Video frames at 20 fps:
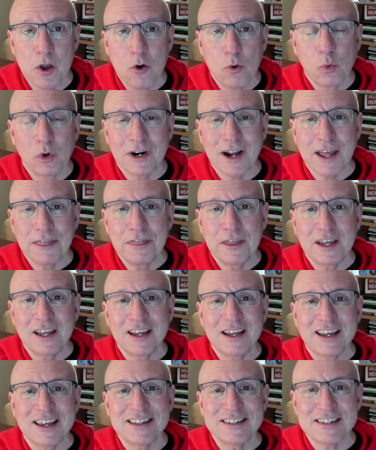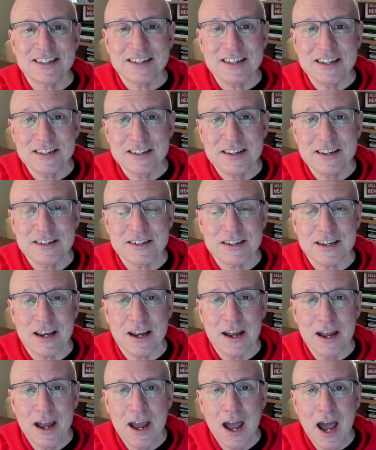When I think of
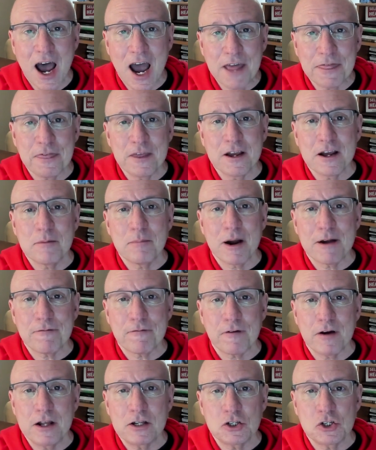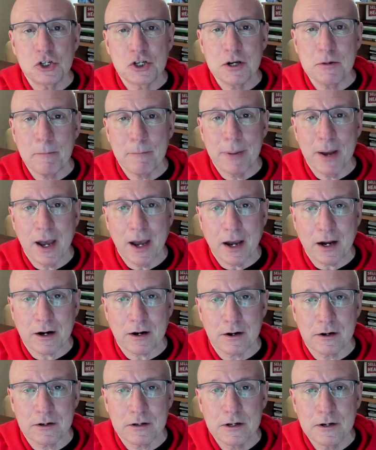consistency, I think of my friend Jim
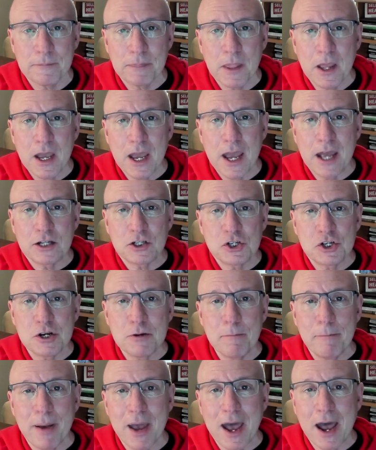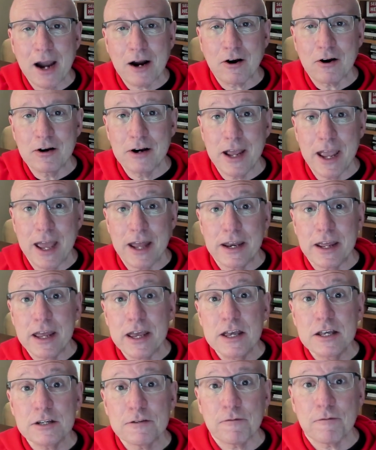Packard, and Jim Packard and
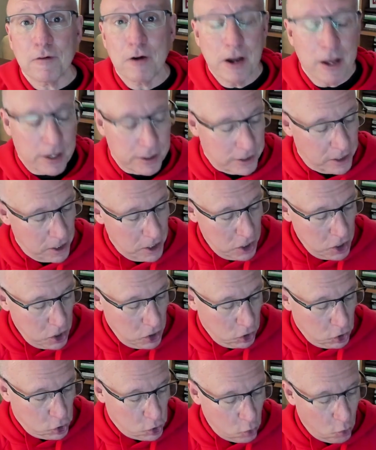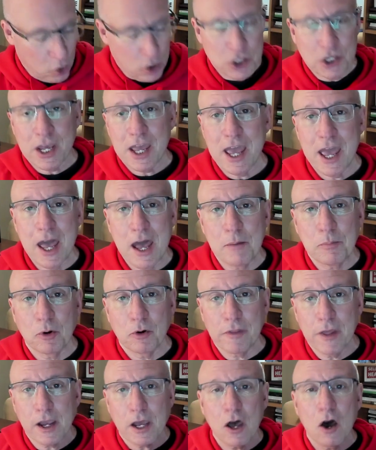his friend George Campbell,
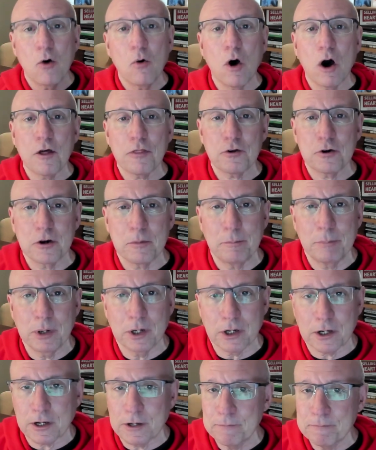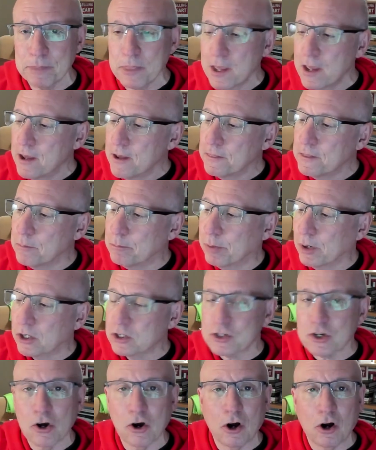they co authored a book. The
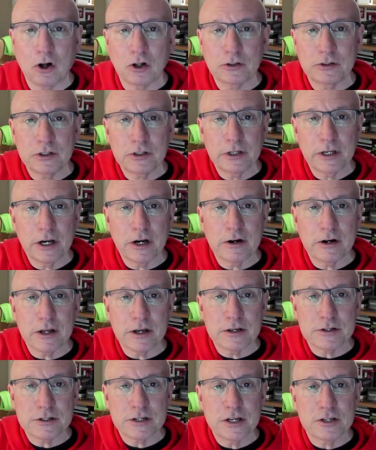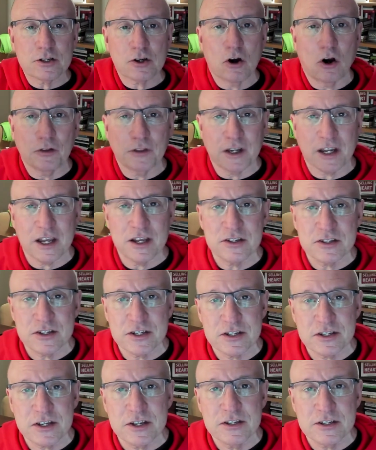book's called, here it is, it's called The
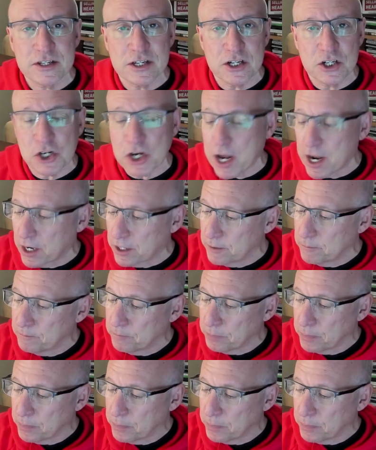Consistency Chain.